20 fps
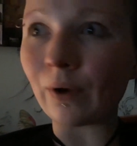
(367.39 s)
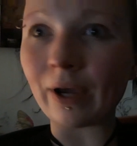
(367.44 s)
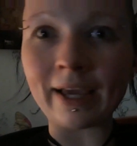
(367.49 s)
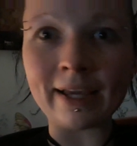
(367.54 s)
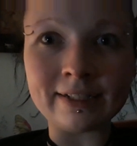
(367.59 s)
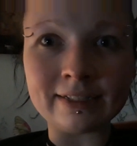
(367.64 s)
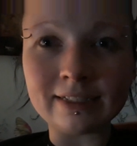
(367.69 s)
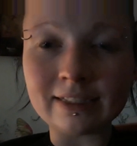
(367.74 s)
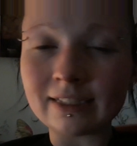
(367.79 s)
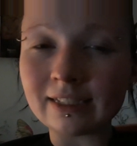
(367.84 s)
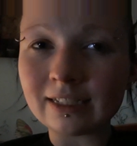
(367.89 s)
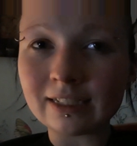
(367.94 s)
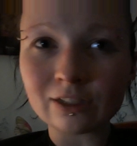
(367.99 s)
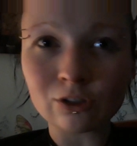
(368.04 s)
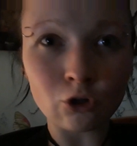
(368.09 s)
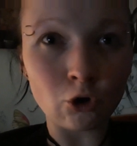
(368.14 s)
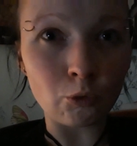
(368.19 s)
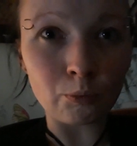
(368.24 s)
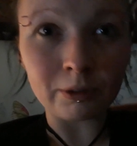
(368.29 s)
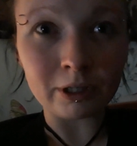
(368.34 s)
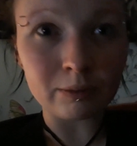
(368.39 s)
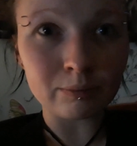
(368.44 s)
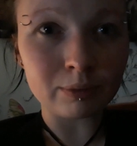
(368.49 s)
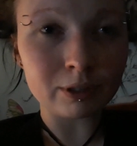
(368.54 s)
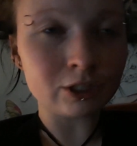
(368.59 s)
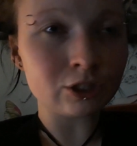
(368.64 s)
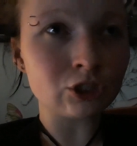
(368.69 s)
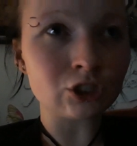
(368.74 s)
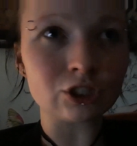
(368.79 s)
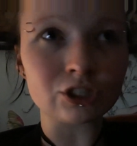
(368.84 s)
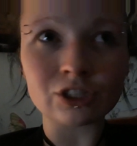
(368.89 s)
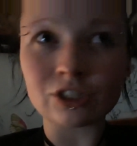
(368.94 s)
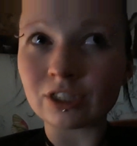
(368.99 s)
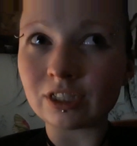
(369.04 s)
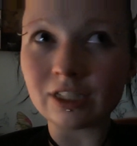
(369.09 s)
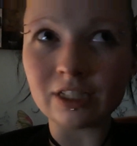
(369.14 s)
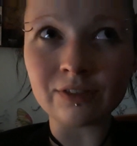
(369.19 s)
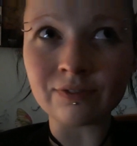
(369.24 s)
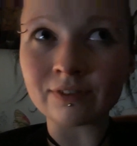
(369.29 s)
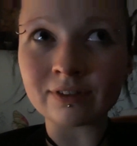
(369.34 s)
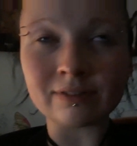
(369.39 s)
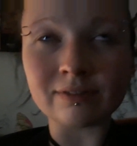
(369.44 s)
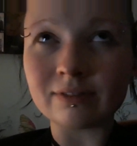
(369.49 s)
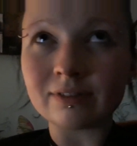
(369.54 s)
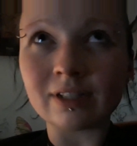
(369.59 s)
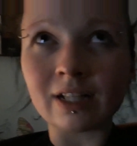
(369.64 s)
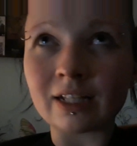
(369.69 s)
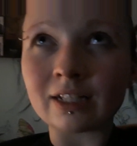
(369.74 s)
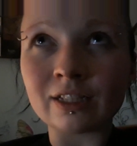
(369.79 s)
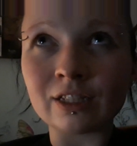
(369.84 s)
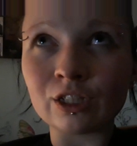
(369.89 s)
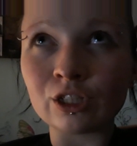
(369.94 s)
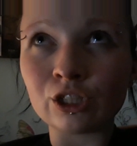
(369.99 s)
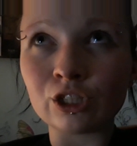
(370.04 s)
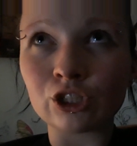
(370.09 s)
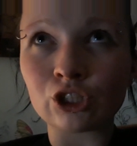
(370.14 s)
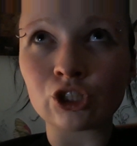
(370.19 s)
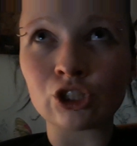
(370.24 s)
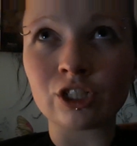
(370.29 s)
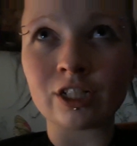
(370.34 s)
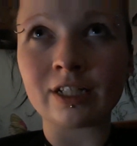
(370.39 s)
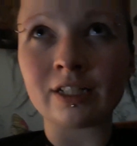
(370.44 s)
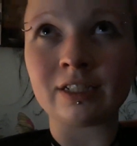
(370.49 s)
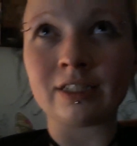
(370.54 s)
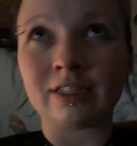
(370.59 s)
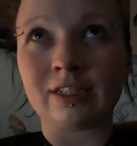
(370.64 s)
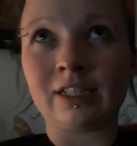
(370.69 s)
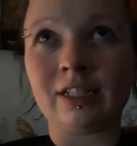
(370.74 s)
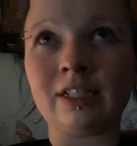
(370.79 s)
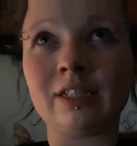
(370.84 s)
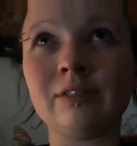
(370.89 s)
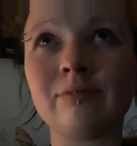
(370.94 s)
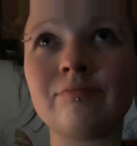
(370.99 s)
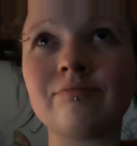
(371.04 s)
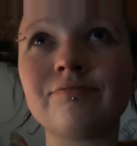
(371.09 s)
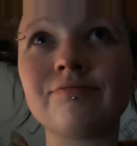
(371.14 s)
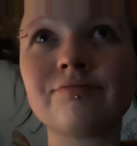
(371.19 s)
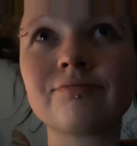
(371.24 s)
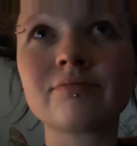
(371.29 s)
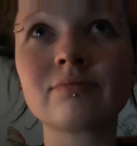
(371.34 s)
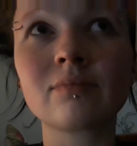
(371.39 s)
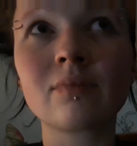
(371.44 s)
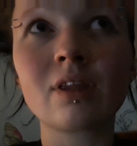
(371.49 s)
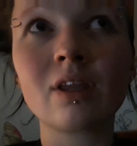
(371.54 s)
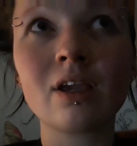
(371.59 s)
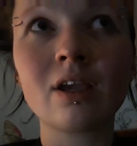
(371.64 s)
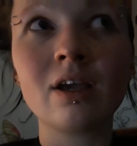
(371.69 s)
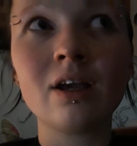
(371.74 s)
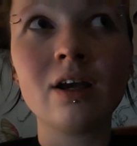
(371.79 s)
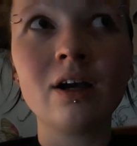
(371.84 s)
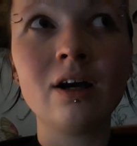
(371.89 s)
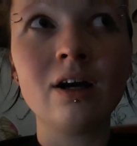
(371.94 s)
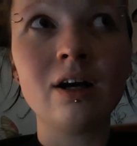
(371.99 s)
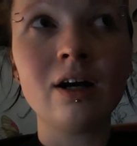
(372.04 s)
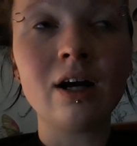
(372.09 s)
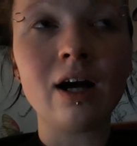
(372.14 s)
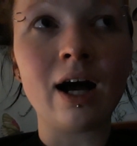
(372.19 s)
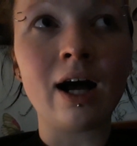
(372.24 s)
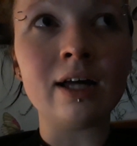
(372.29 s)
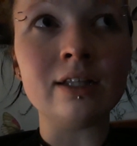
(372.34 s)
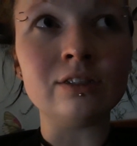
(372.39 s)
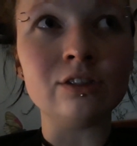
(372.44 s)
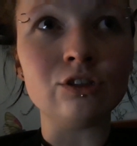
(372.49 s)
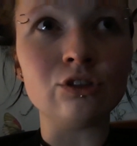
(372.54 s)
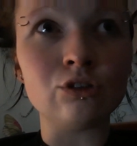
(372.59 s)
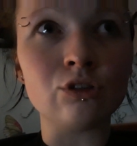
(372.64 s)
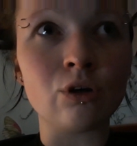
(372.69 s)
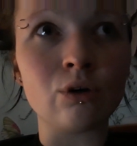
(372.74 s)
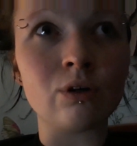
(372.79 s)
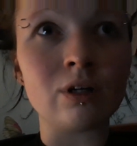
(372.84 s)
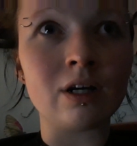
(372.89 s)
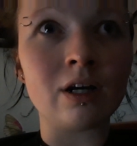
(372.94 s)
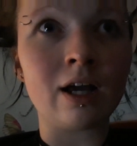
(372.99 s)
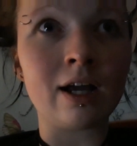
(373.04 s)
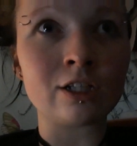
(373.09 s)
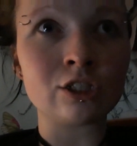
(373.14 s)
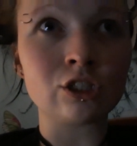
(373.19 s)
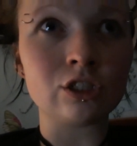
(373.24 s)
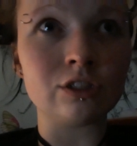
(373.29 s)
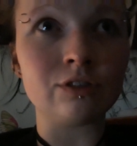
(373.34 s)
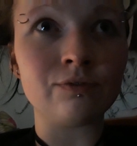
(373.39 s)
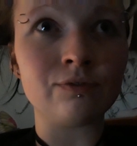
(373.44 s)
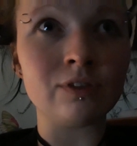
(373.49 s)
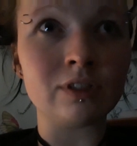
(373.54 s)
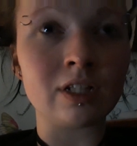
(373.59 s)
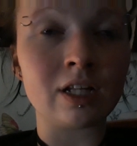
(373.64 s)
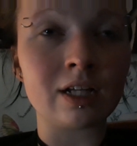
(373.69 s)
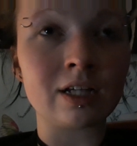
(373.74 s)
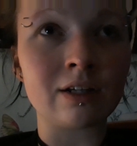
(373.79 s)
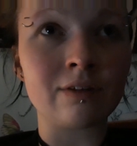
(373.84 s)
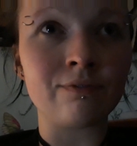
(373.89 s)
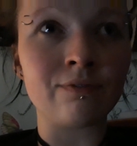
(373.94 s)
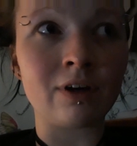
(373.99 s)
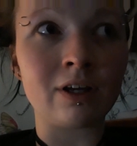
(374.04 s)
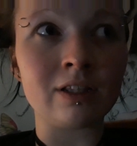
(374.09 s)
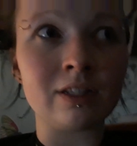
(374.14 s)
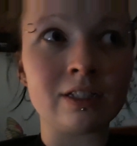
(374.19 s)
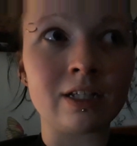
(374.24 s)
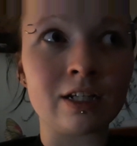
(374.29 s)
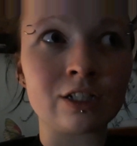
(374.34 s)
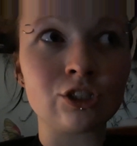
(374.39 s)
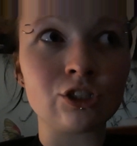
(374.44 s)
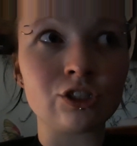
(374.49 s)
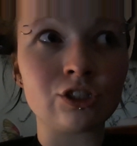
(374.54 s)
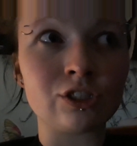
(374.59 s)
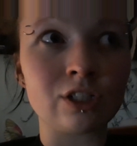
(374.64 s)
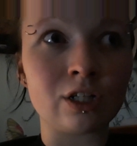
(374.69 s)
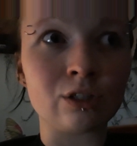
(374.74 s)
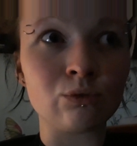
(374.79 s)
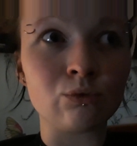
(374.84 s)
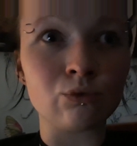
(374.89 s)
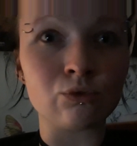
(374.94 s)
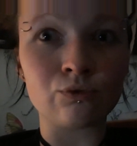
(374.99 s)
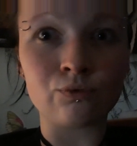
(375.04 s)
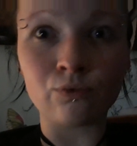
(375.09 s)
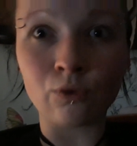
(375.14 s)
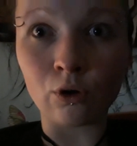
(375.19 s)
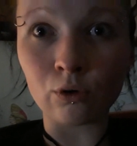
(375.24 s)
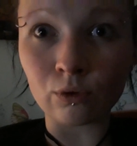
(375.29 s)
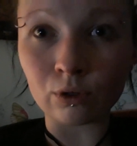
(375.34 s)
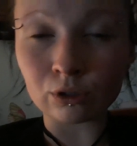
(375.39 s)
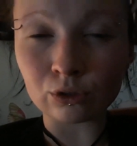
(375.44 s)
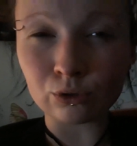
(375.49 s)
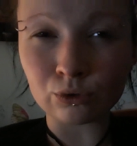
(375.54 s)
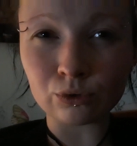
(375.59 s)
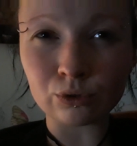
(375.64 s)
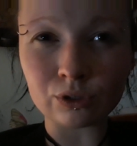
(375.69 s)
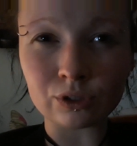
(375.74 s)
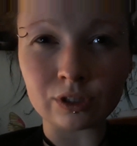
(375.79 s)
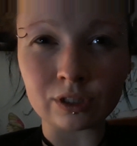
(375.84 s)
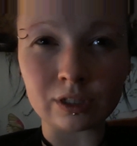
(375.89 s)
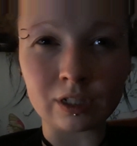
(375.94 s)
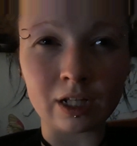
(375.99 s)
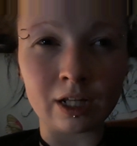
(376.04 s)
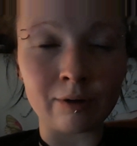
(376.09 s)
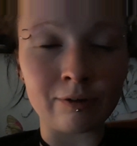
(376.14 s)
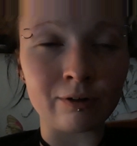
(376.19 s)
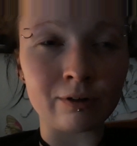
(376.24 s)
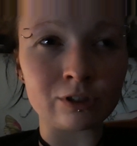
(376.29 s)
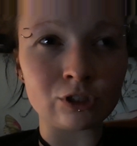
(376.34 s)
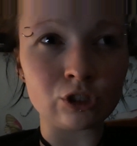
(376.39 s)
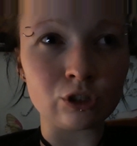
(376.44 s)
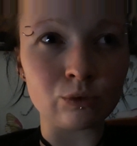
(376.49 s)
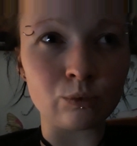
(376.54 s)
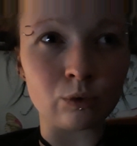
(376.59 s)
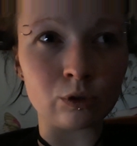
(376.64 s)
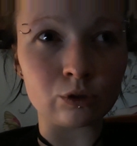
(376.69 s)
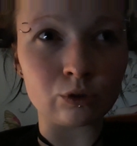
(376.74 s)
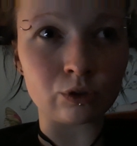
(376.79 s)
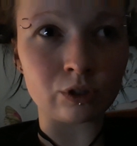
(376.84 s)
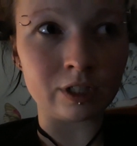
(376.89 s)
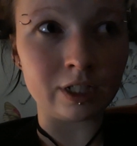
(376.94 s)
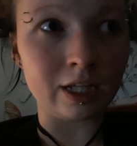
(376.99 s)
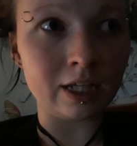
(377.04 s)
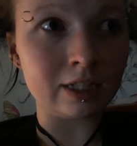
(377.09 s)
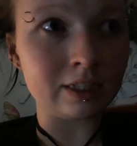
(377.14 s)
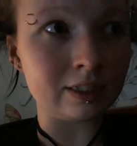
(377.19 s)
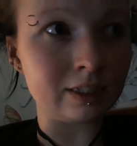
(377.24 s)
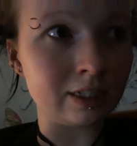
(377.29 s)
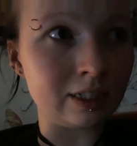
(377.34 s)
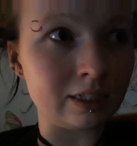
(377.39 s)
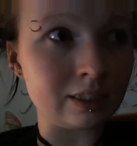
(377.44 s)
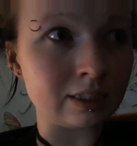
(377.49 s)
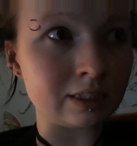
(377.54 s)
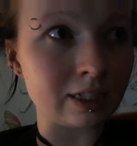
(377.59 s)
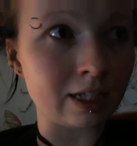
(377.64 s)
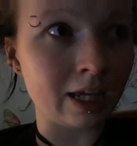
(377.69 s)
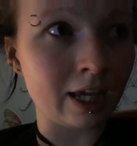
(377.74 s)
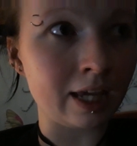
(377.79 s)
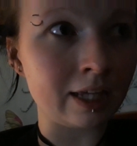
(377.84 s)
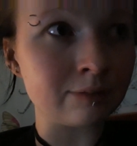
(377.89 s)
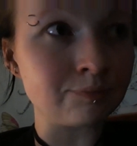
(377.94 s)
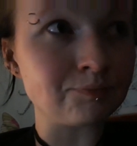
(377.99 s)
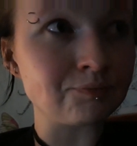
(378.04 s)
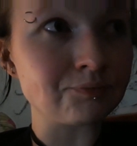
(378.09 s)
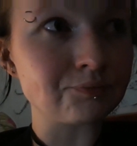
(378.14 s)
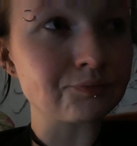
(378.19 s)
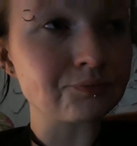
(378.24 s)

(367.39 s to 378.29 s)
Anything, copying pictures, even like literally anything. And I actually feel like I'm finally actually start to look forward to it, that I actually want to create things again.